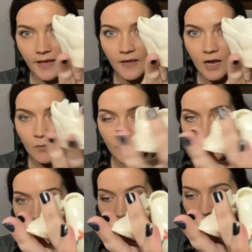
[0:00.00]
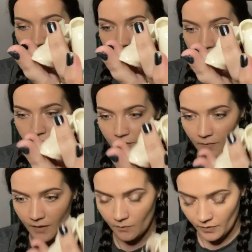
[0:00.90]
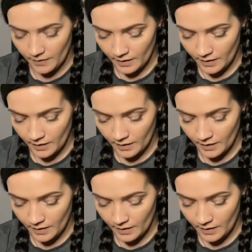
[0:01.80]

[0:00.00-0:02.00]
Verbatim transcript: and they come with the notes from the, where they